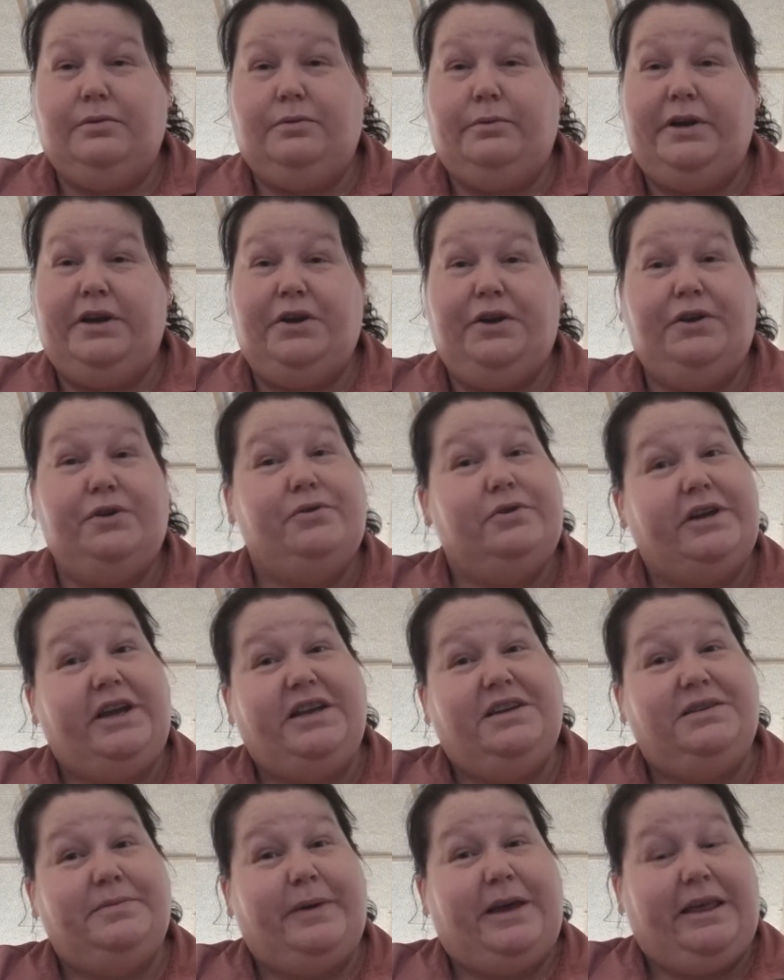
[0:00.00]
we don't all
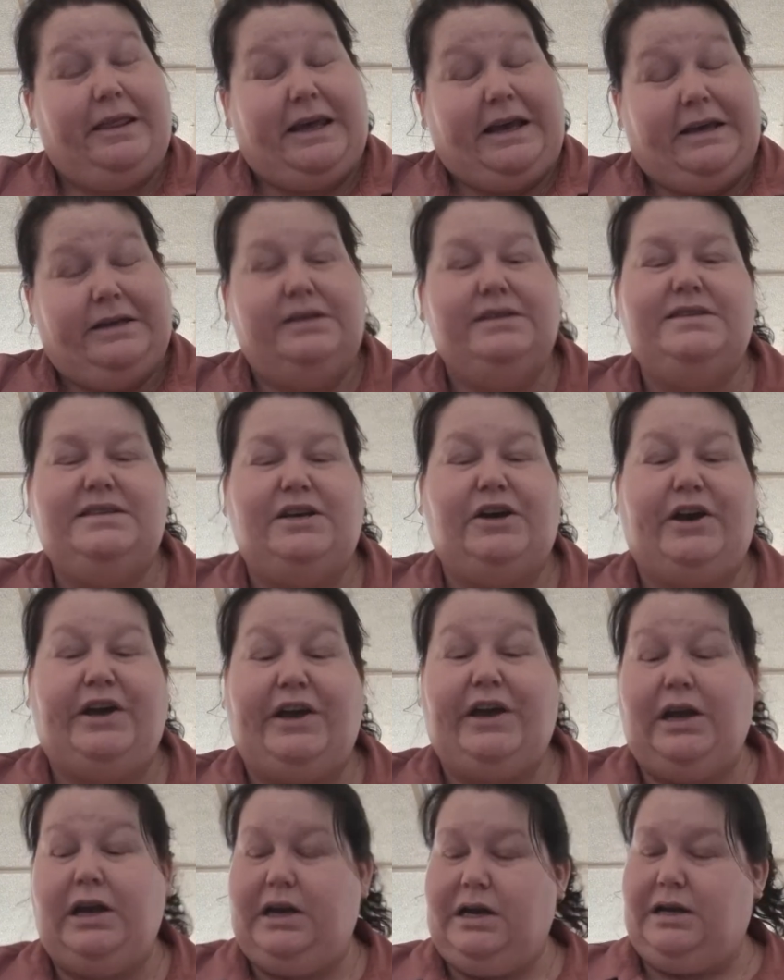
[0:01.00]
need to be there.
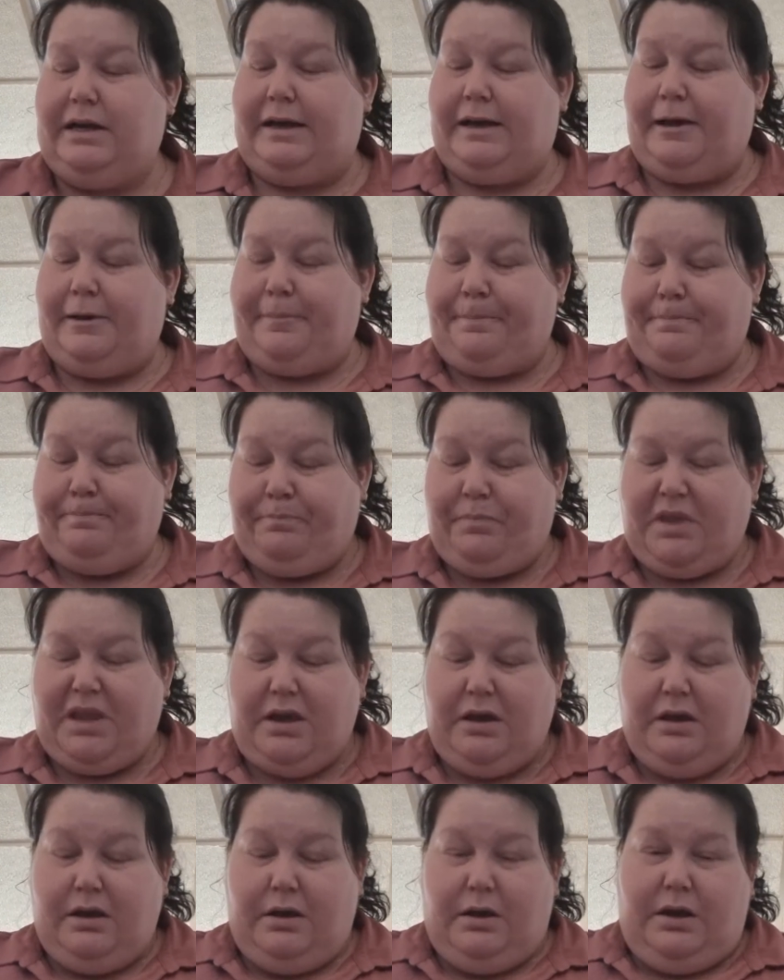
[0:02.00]
So and
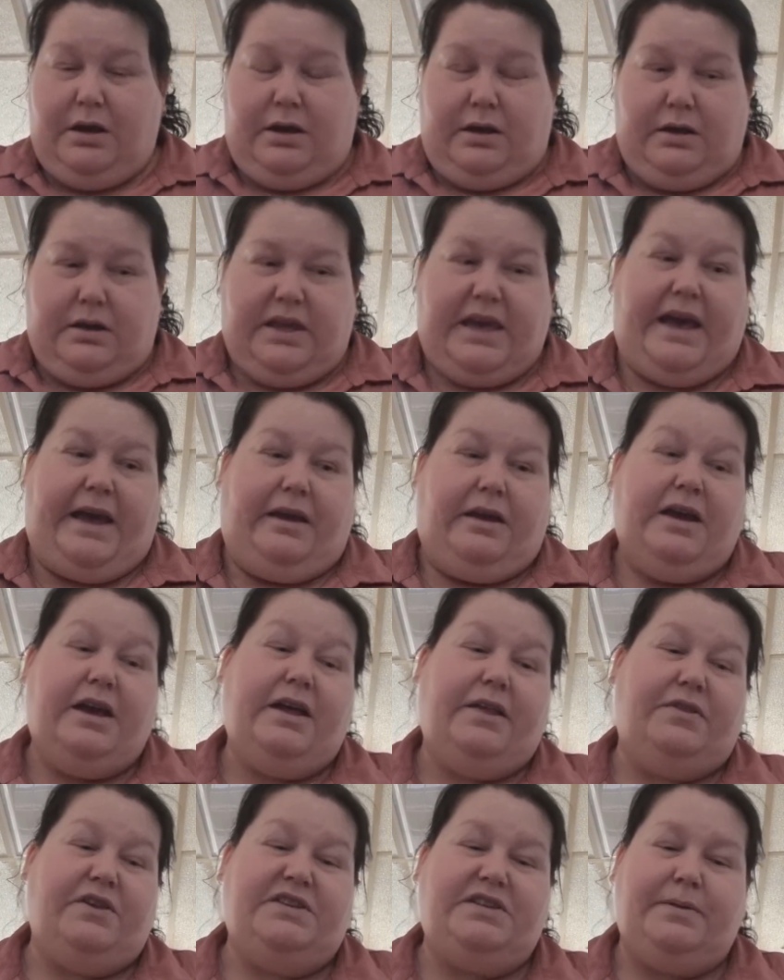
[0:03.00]

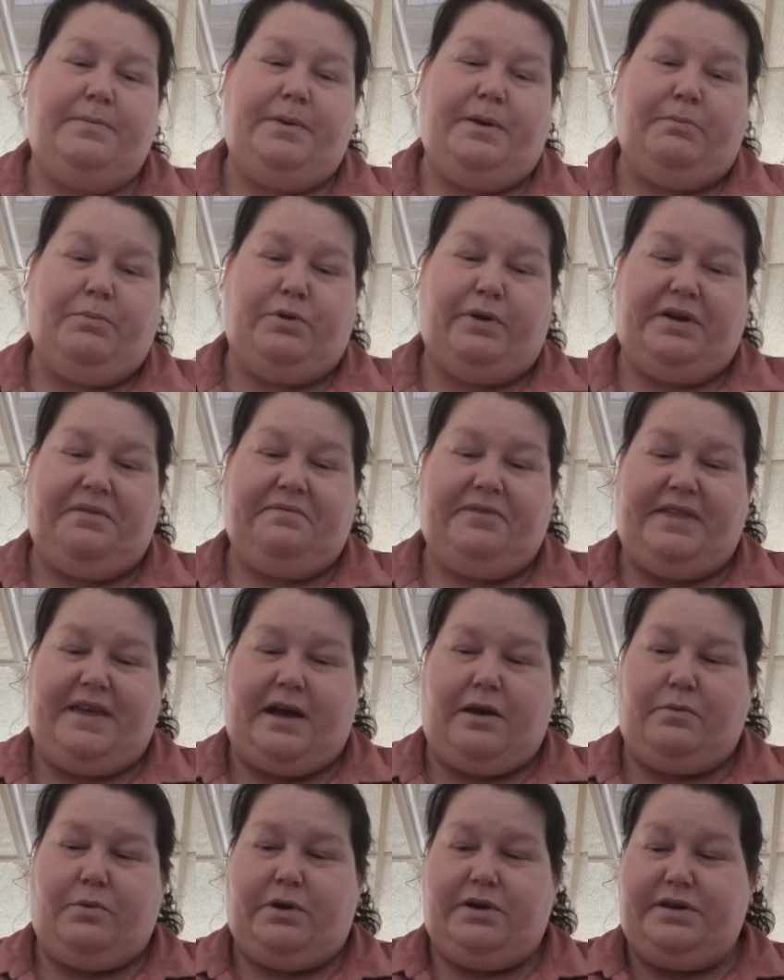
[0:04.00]
the tipping point for
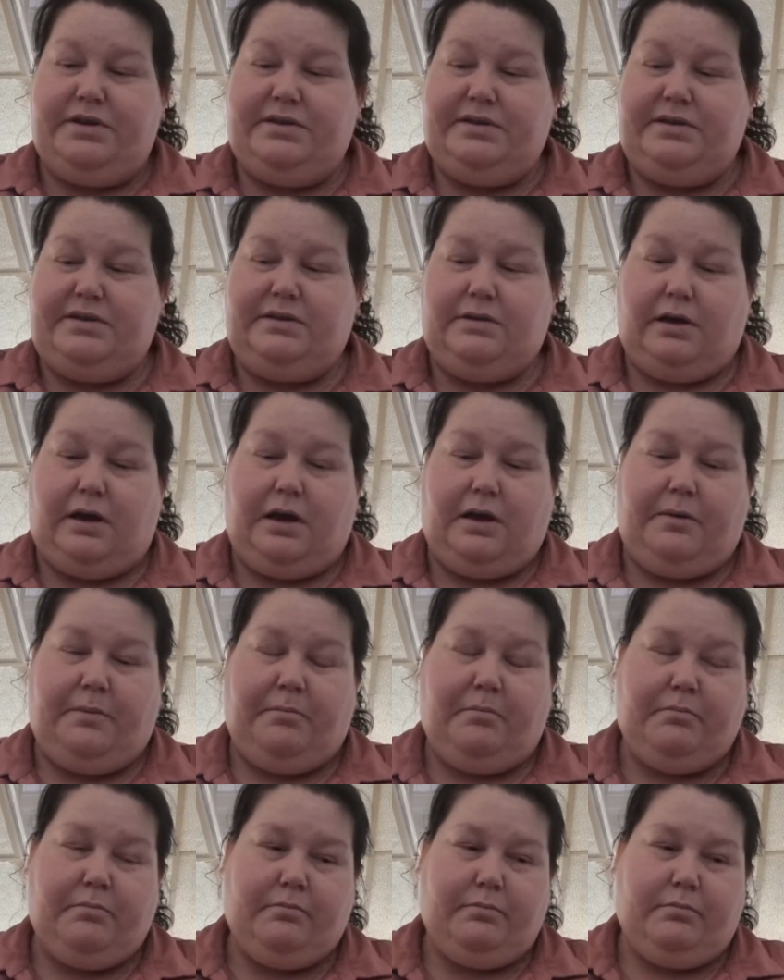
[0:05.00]
that was
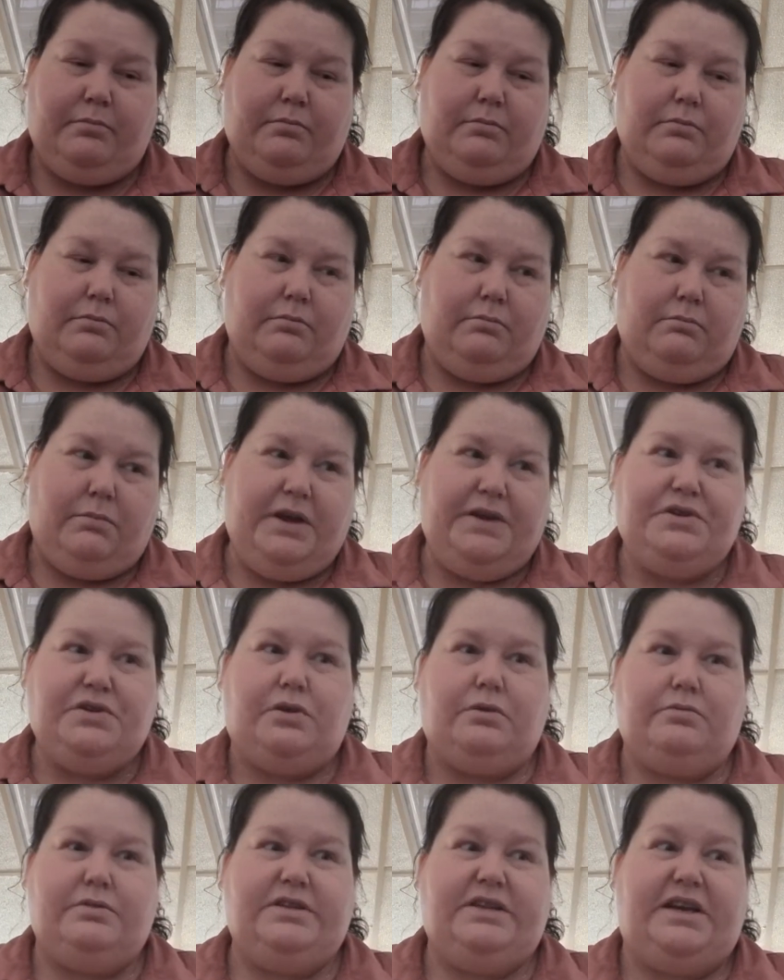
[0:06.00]
my
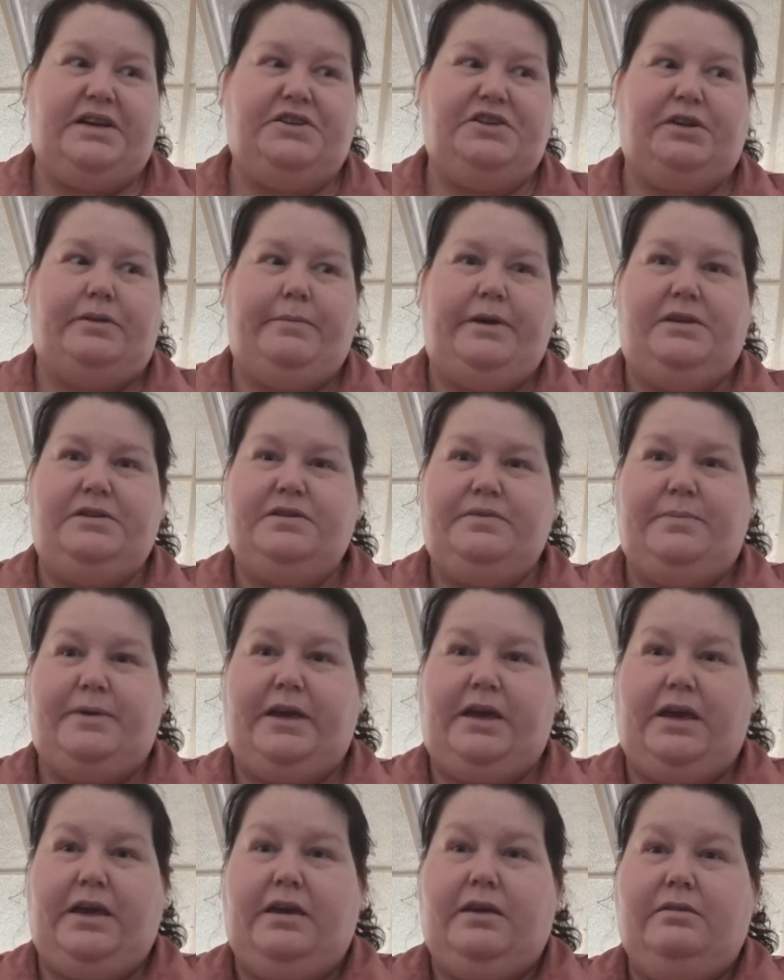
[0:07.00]
doll was actually meant to
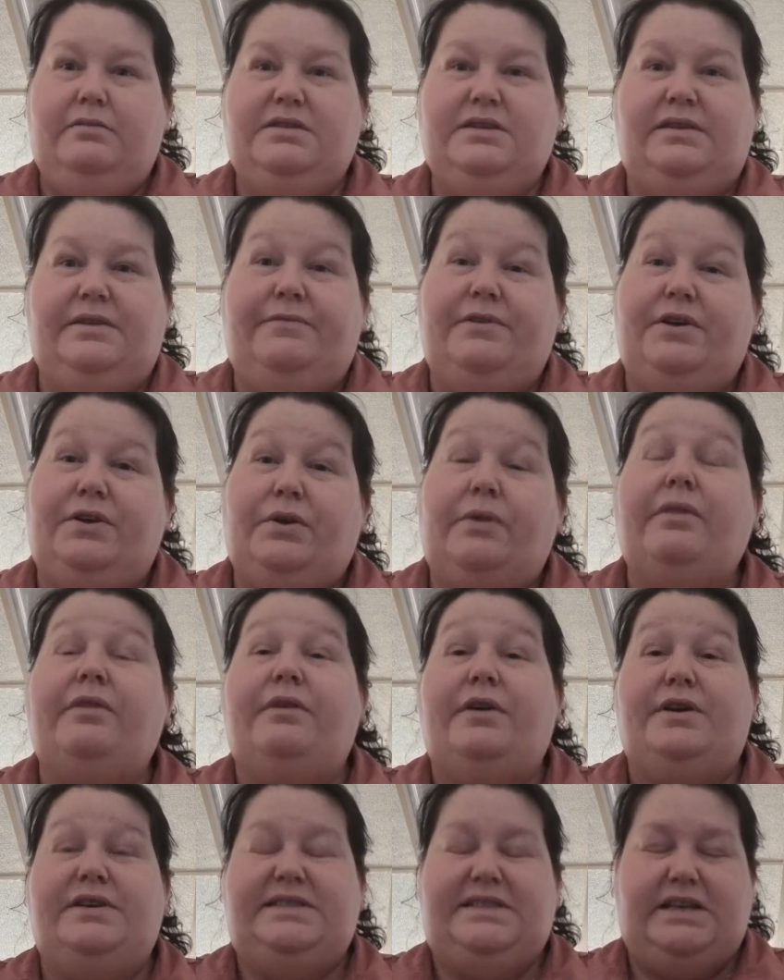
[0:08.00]
be delivered on
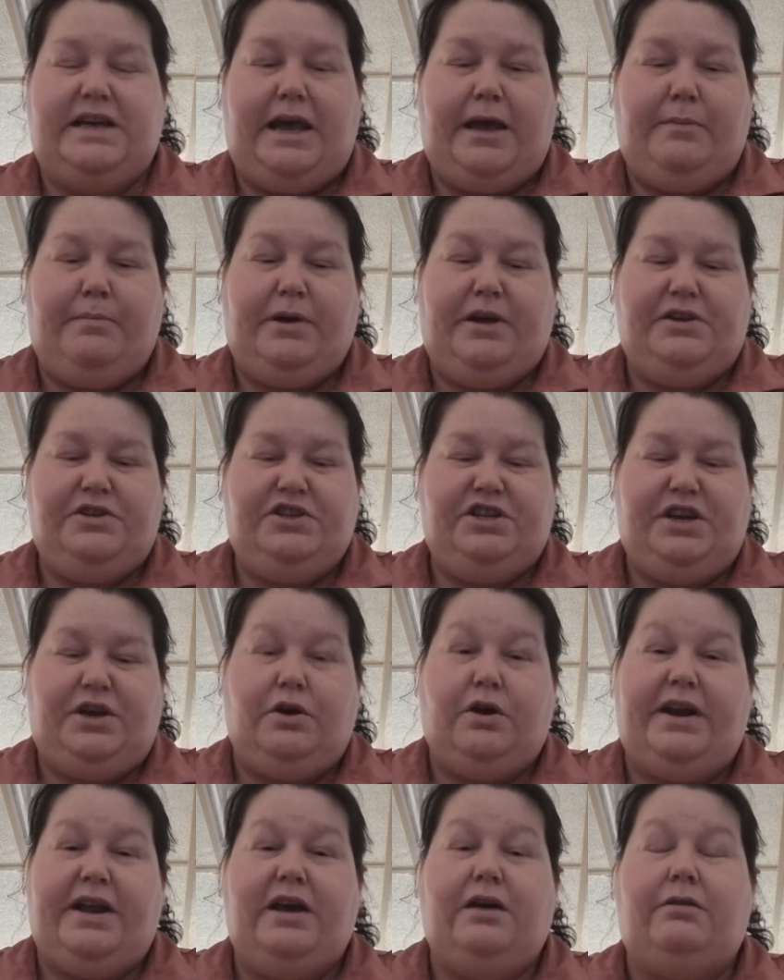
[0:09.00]
Thursday, but she
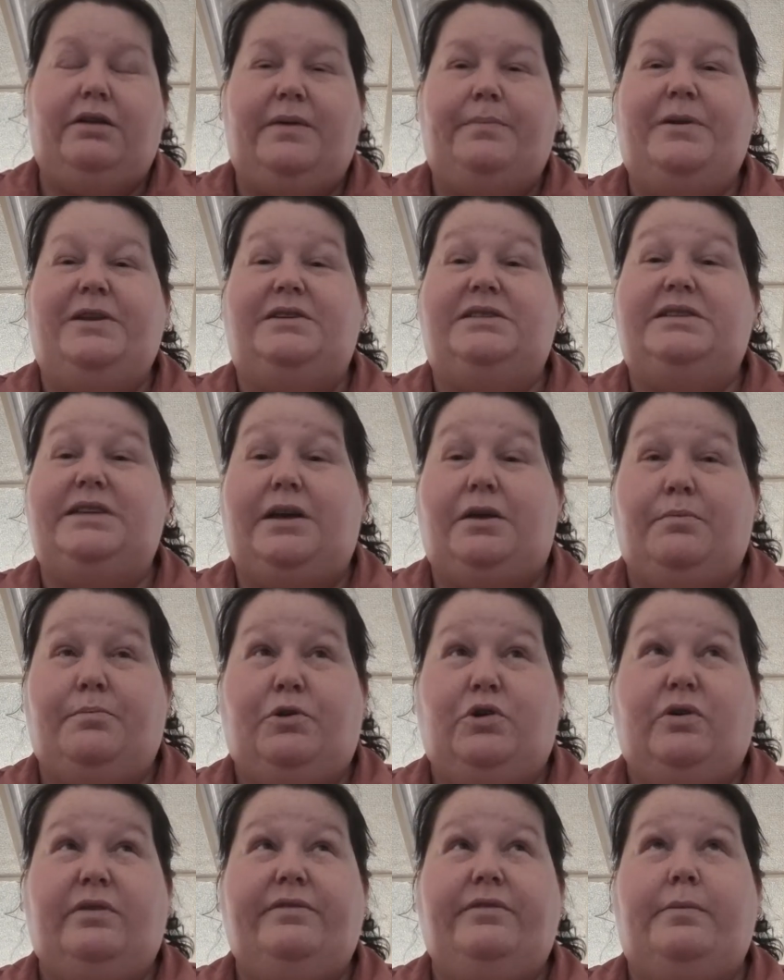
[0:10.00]
got held up in
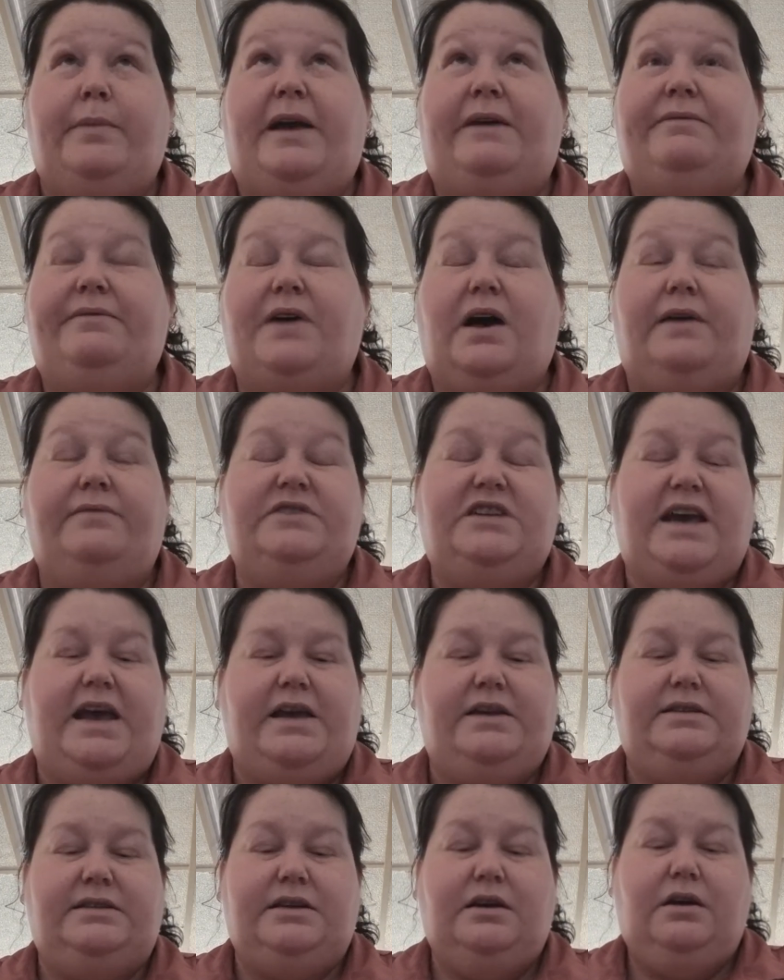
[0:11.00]
Singapore for about 5
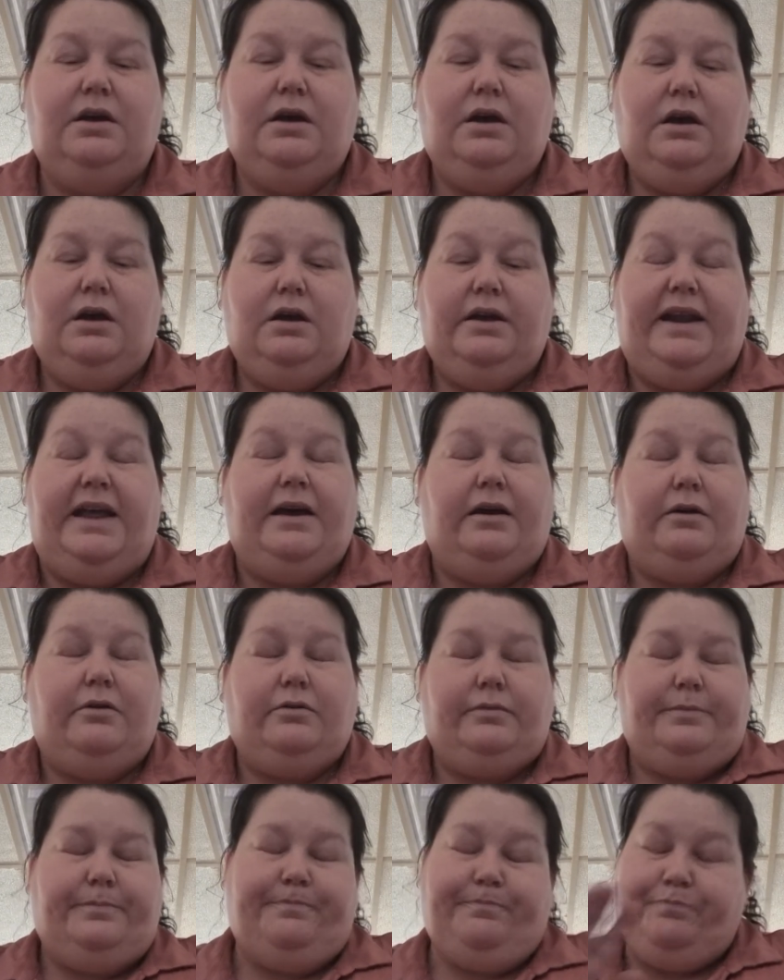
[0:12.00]
days. Now,